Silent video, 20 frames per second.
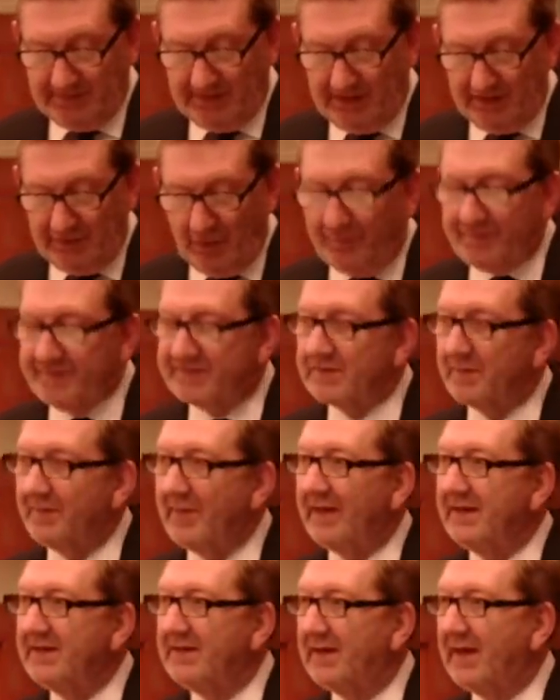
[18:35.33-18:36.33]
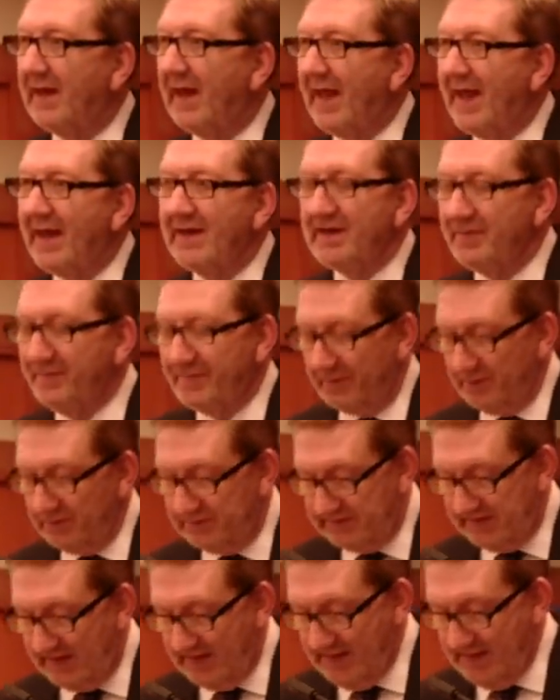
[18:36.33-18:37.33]
Enough to make any
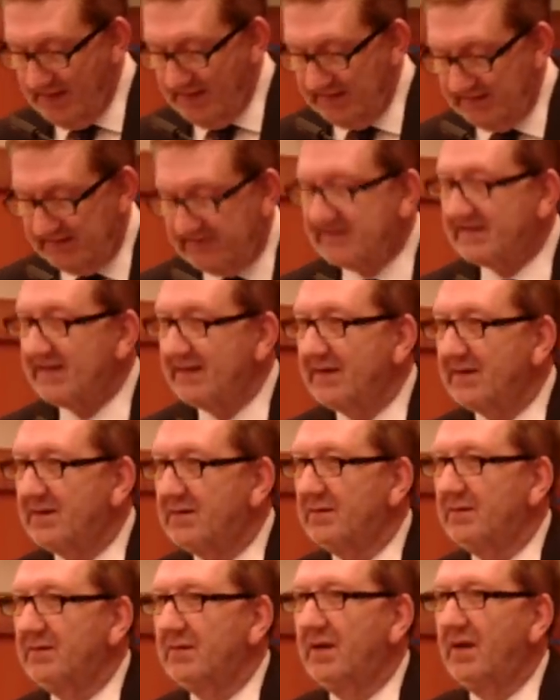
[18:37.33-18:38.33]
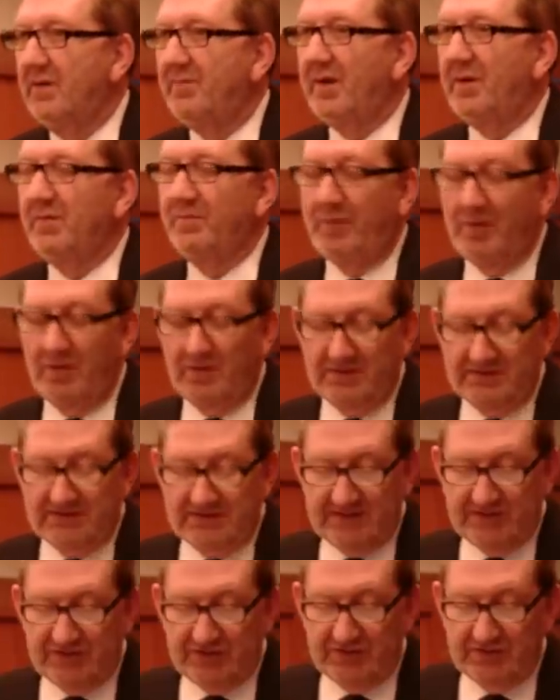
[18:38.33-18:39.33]
voter cynical about
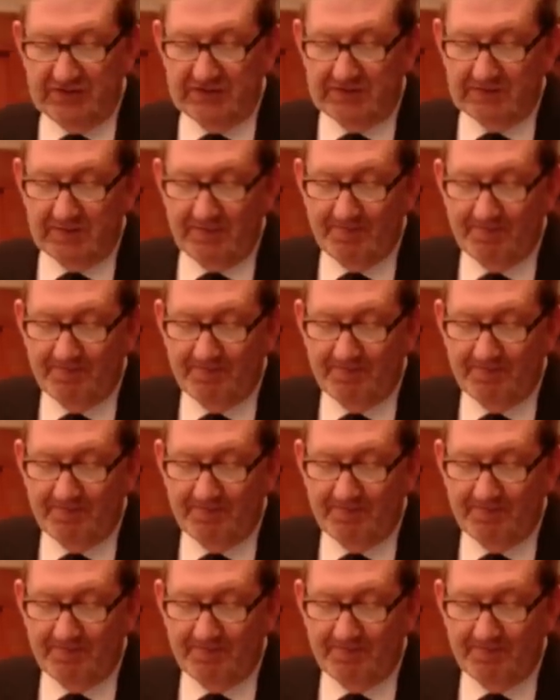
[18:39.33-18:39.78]
politicians.